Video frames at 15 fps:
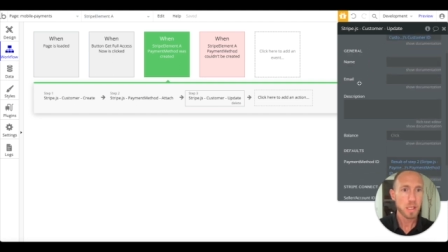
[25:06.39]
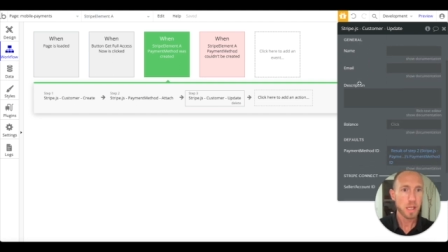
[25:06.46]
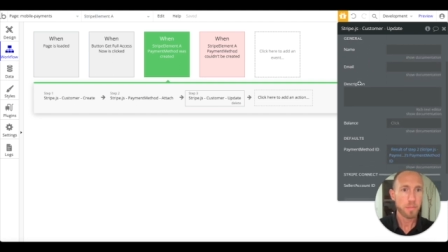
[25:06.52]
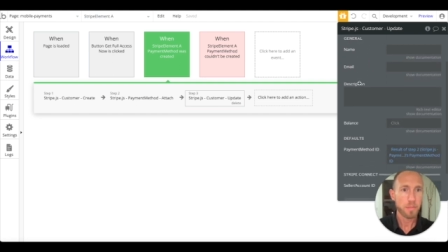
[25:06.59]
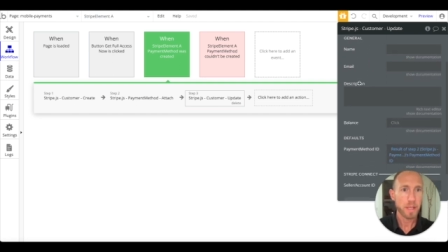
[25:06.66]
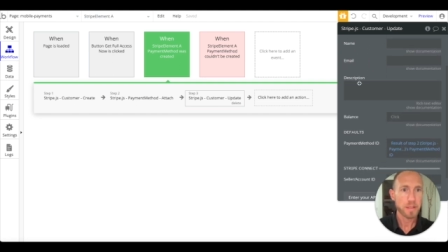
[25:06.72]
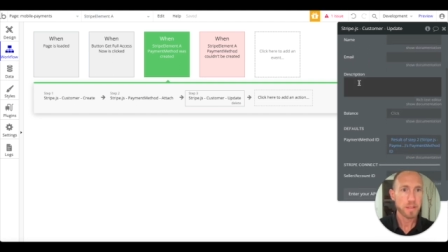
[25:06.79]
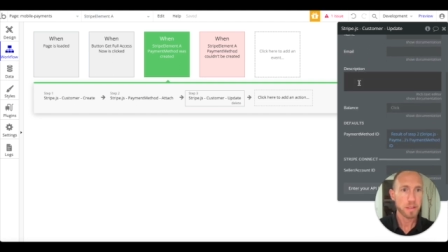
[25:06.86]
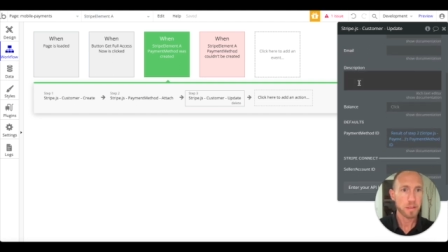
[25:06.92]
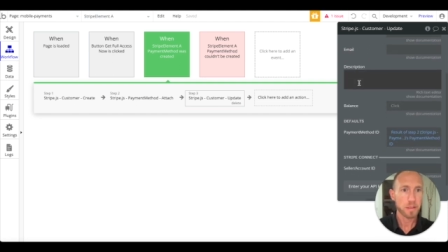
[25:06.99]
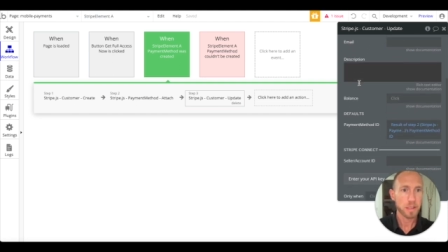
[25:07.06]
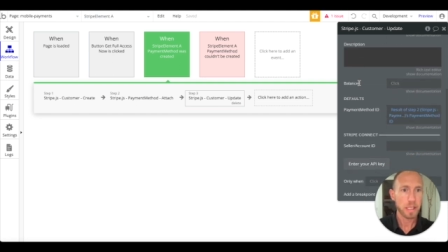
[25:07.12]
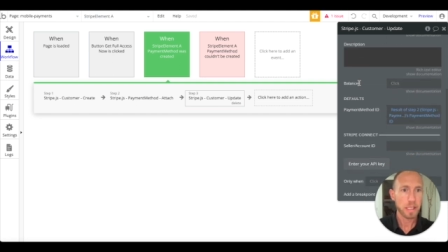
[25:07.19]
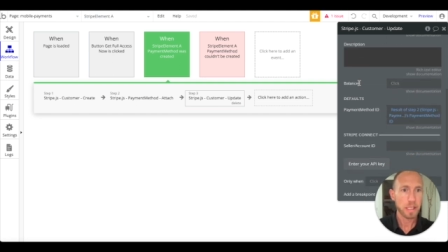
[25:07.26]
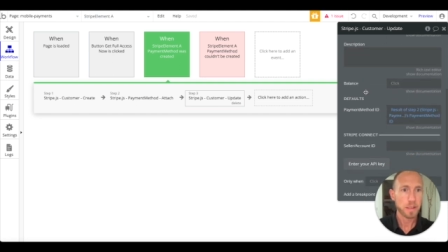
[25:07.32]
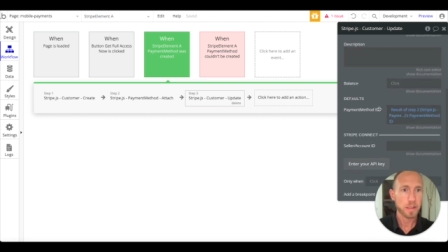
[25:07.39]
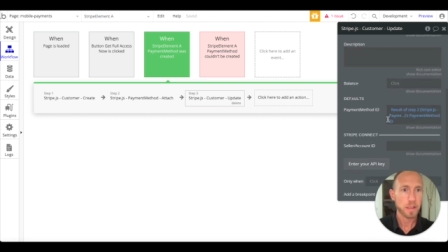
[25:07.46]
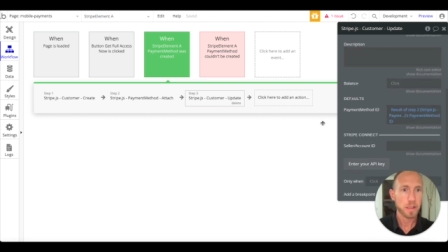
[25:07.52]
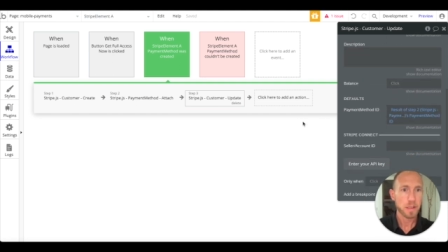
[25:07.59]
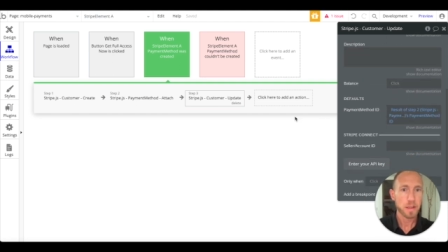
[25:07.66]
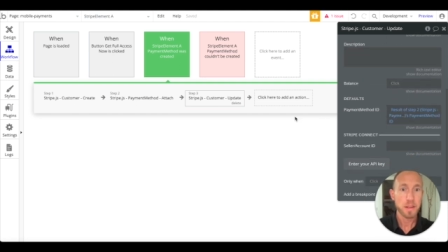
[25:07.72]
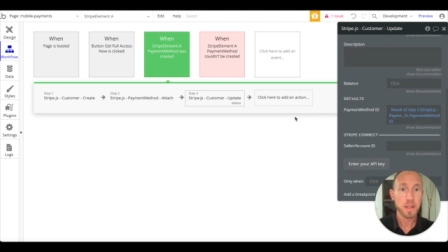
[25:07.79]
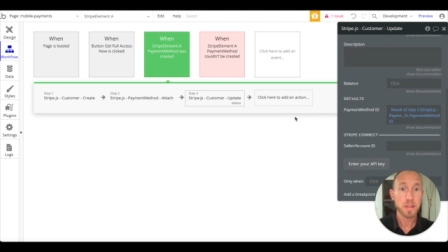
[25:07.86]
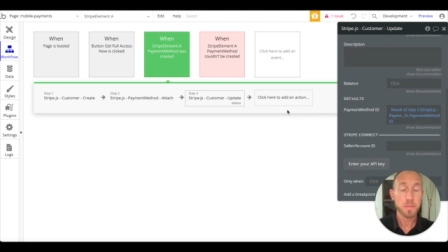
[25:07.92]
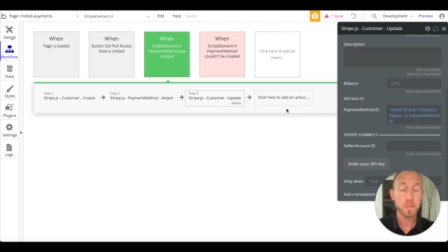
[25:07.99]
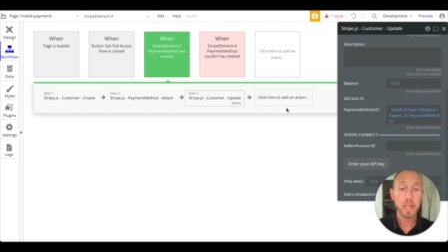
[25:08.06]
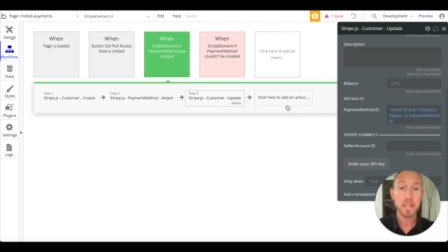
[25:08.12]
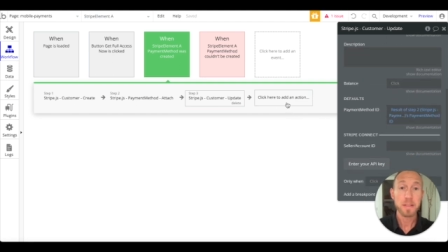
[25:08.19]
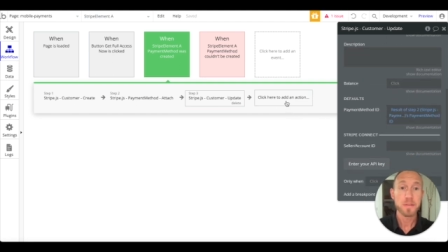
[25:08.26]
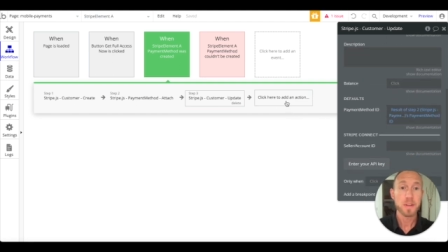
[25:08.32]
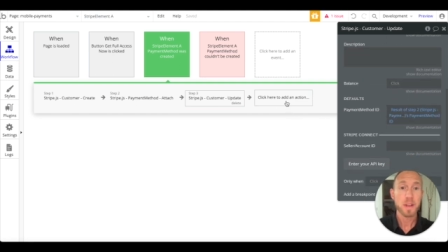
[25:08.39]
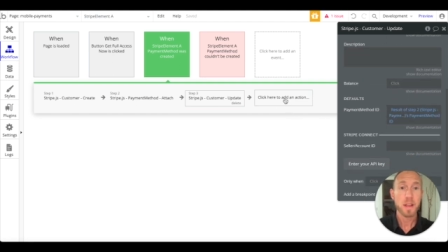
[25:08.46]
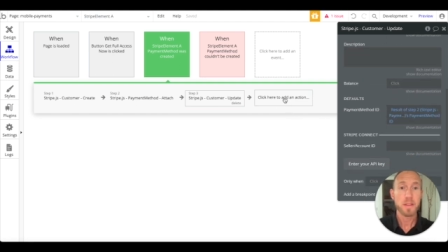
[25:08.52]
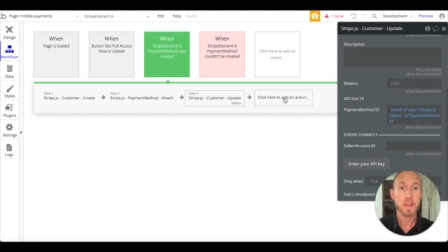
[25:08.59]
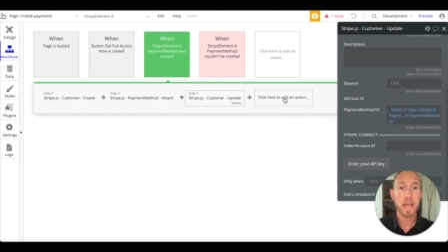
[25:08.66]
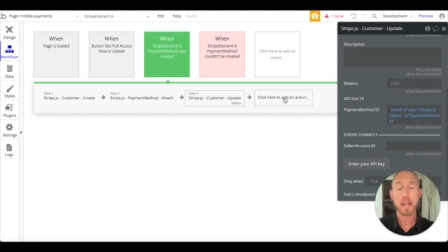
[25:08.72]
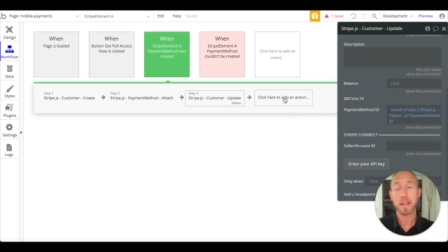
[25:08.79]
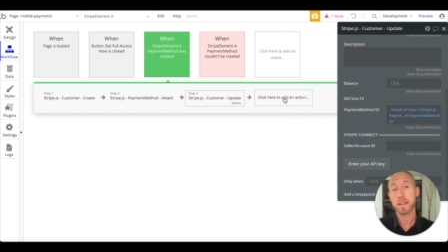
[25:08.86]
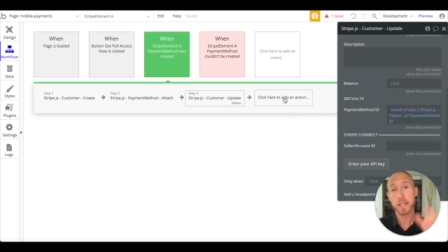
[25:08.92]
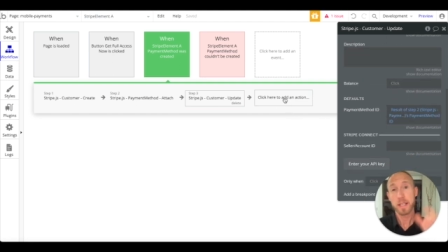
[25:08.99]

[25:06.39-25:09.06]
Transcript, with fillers: And basically, this means that this